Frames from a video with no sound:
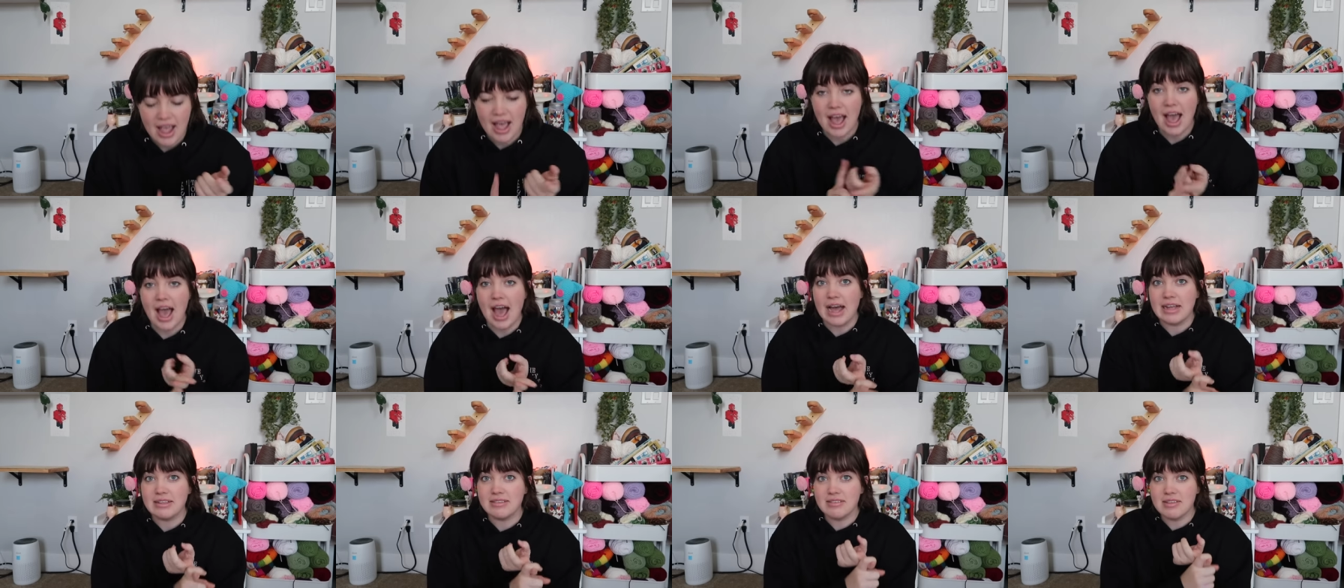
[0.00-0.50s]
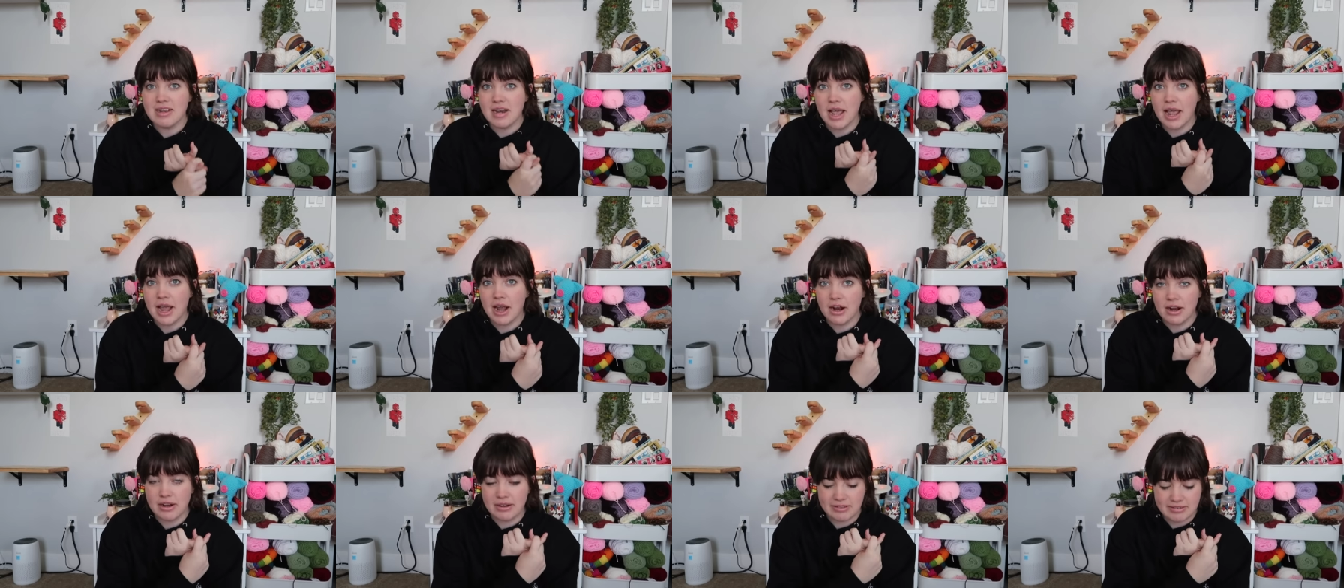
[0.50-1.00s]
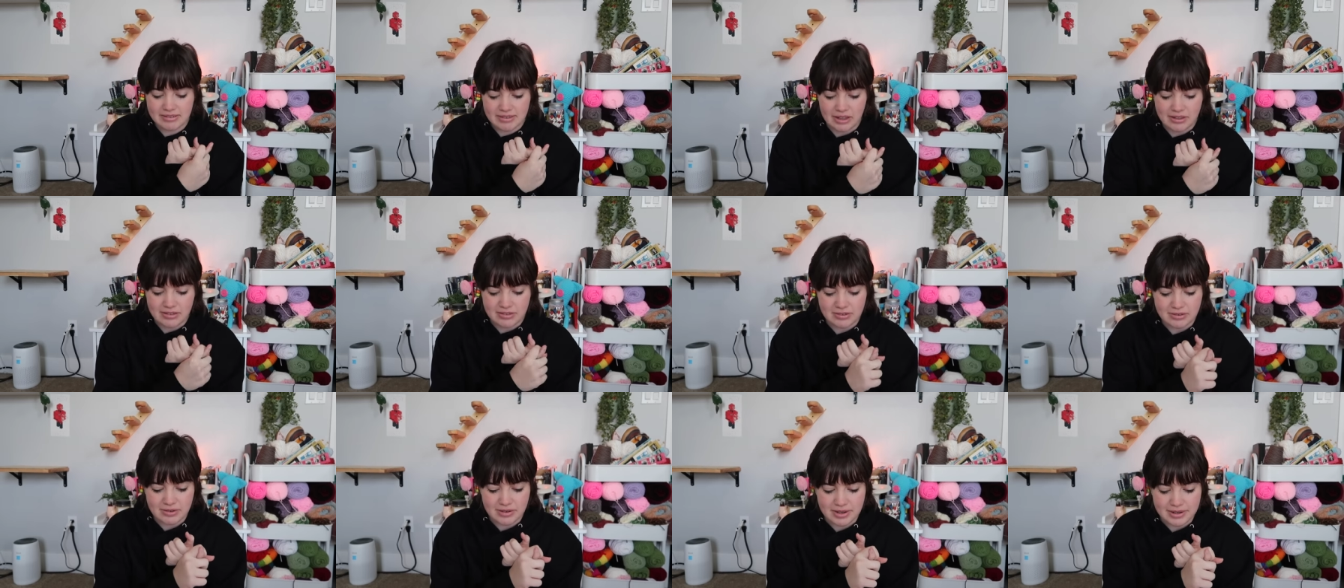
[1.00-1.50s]
hats and hair
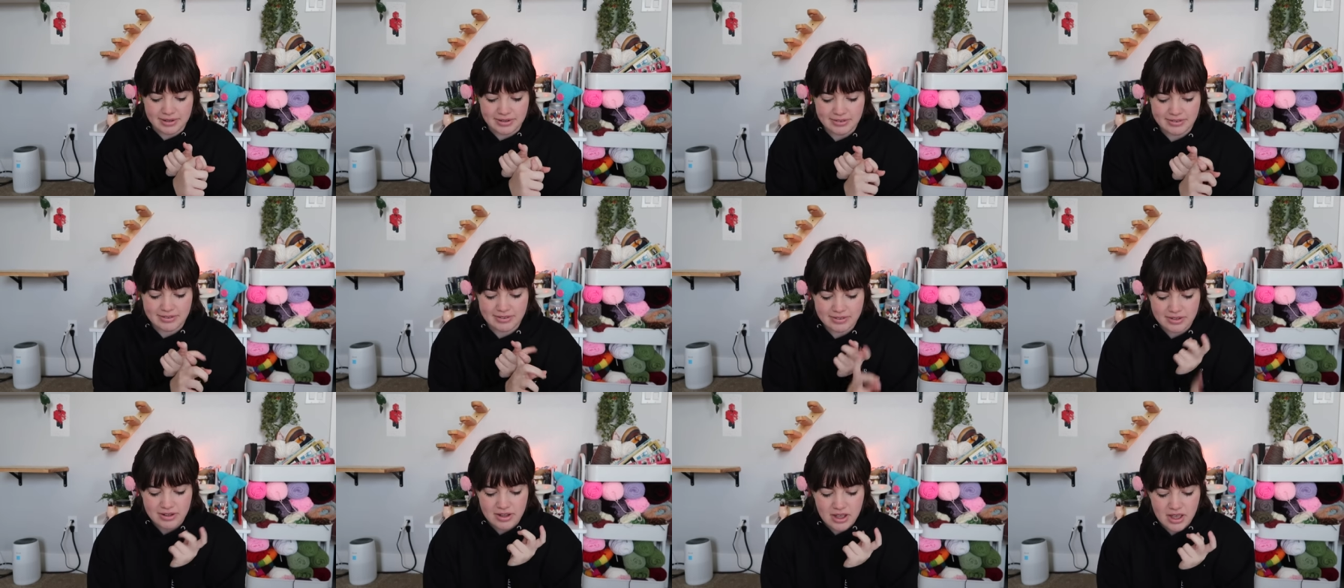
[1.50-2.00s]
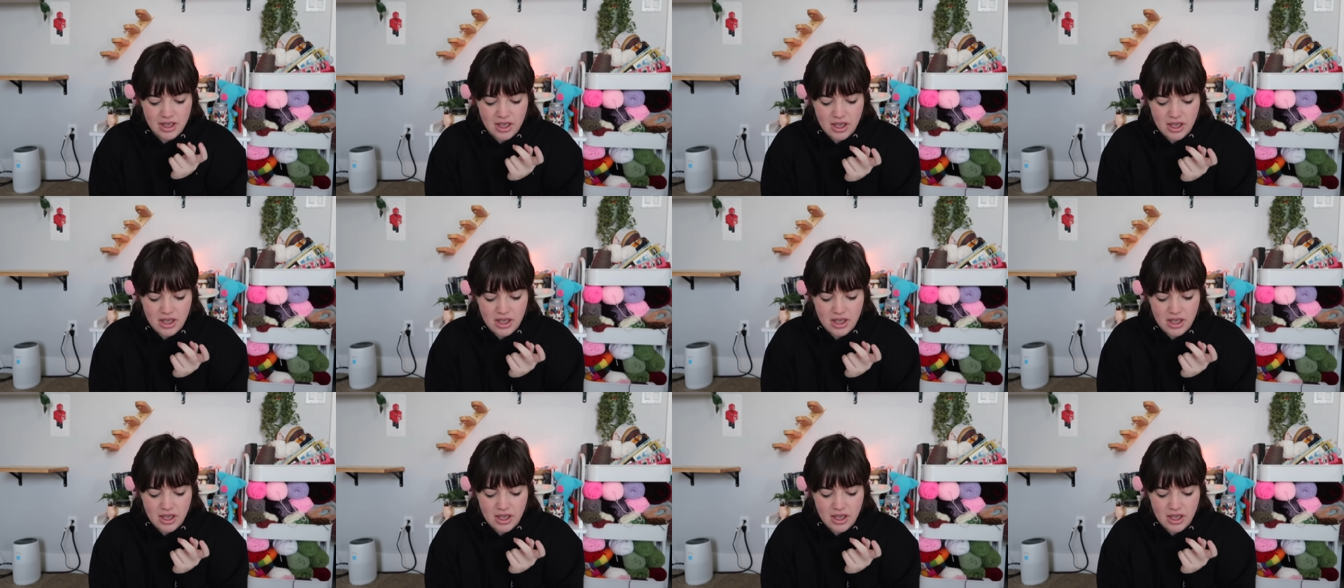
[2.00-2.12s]
accessories,